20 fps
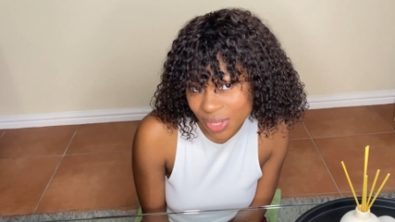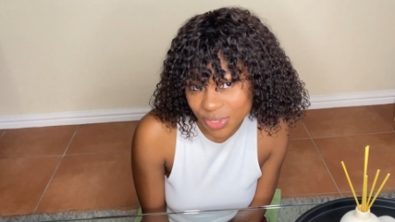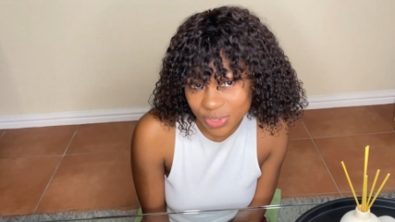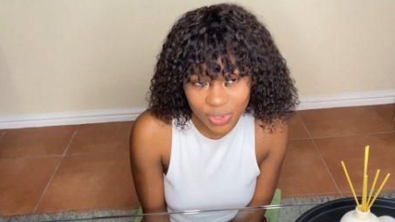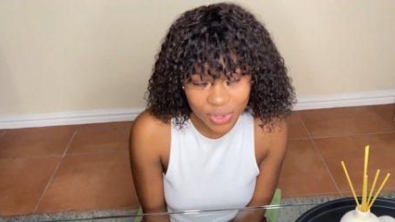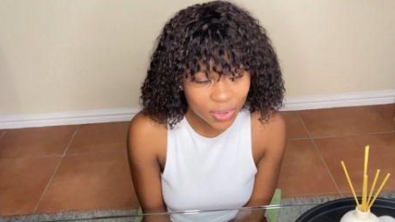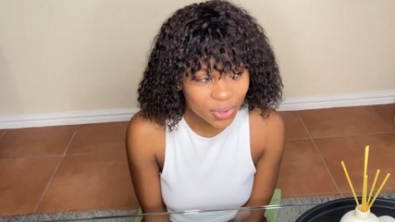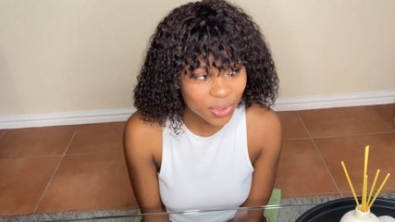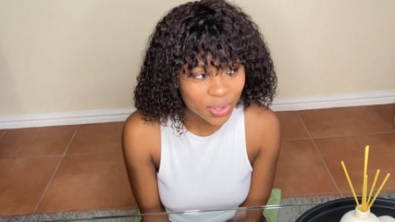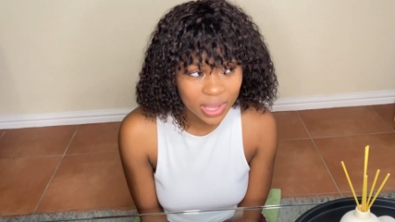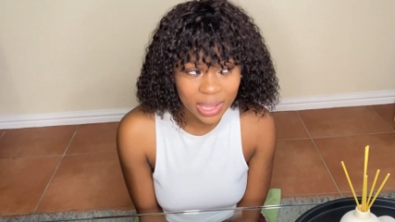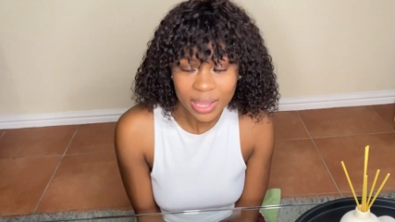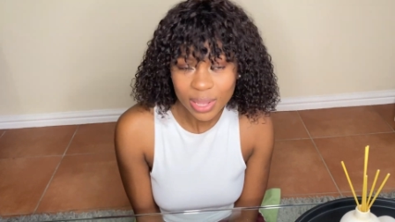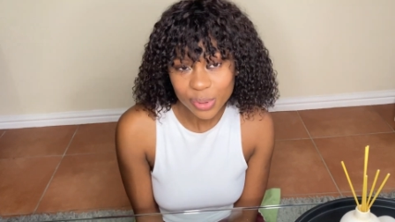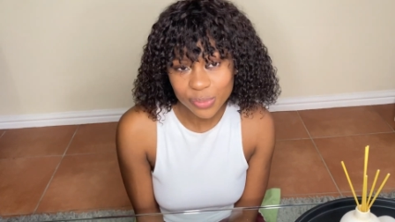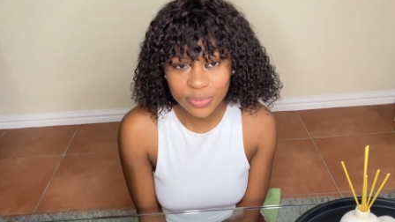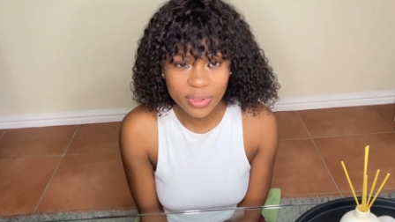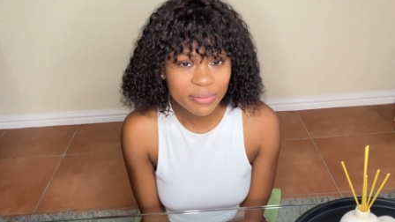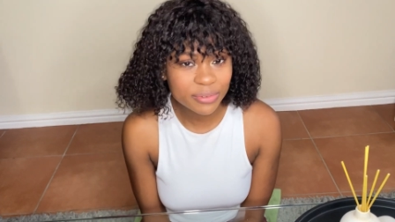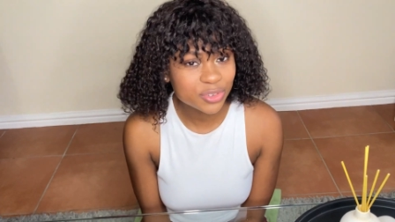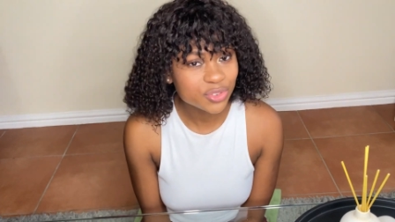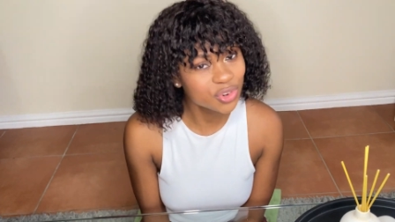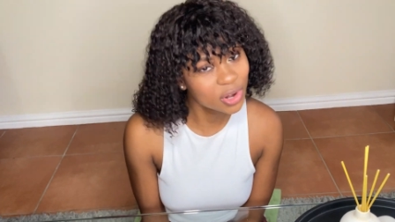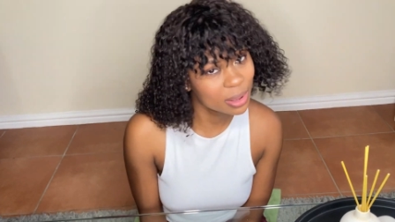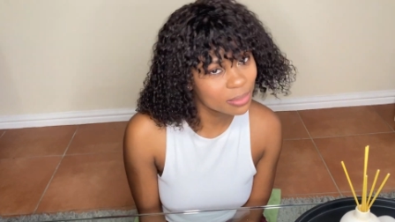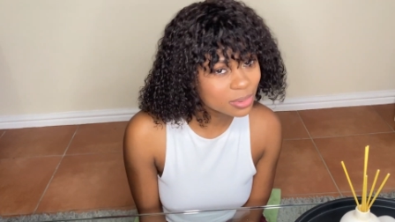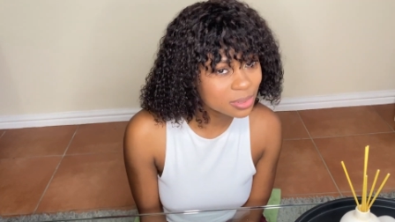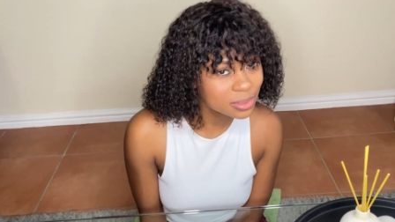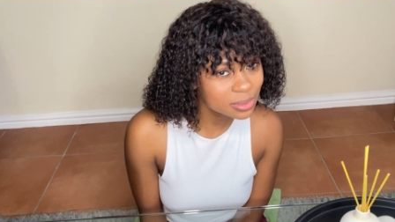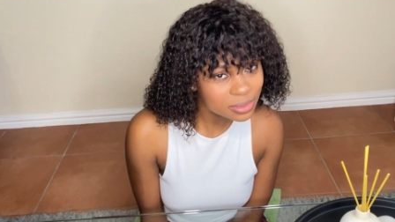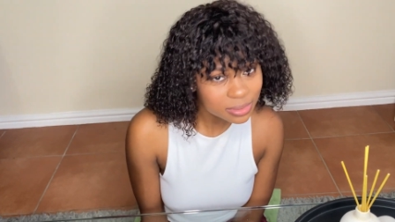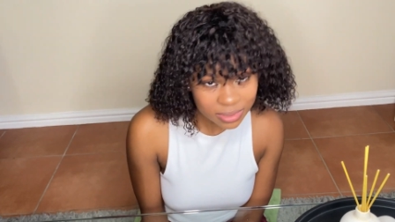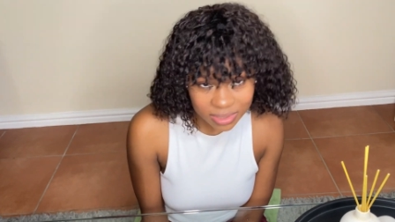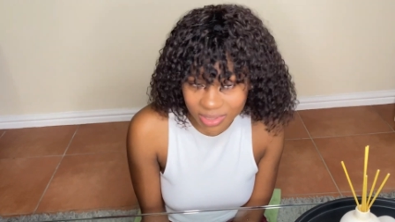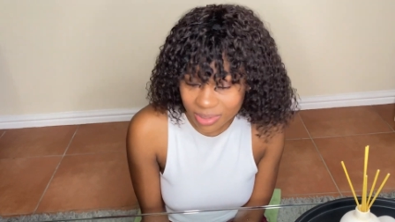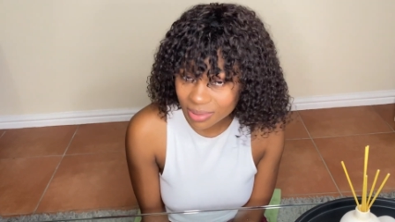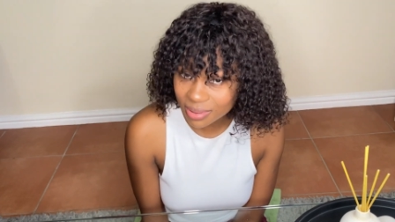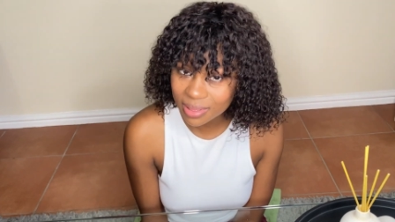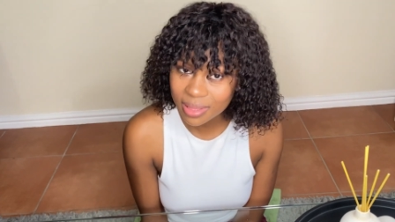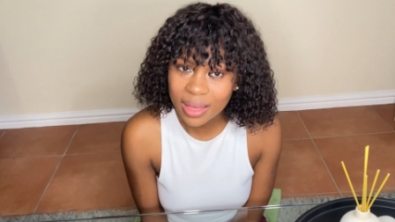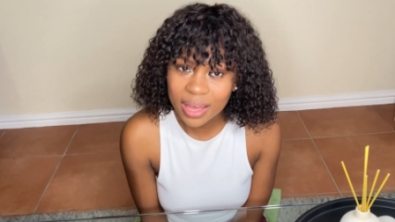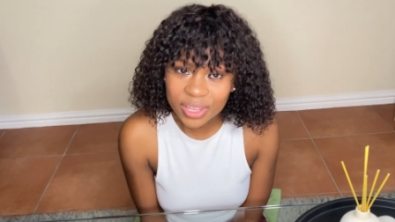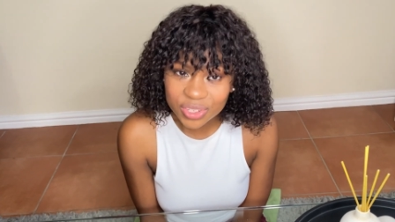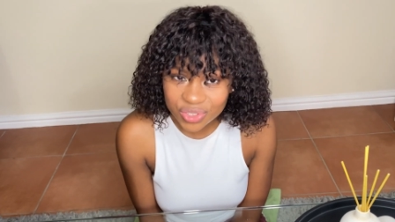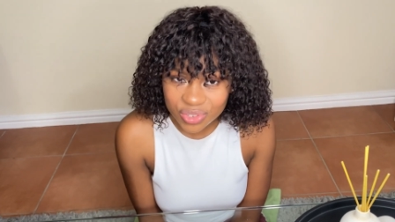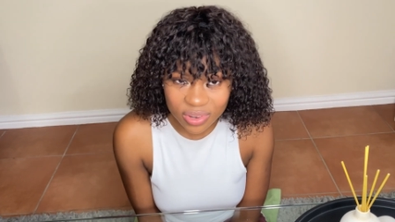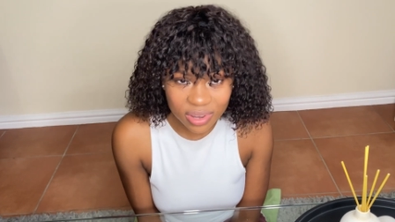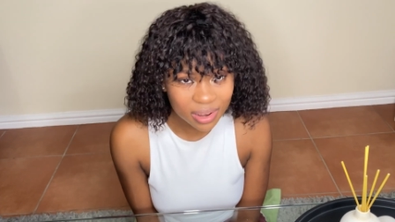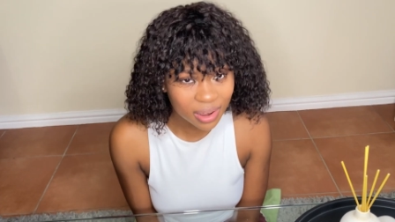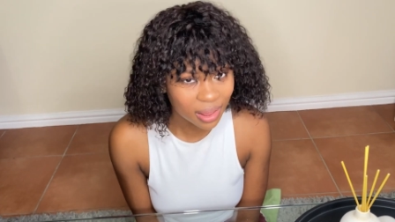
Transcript: So if you're having troubles, she'll guide you and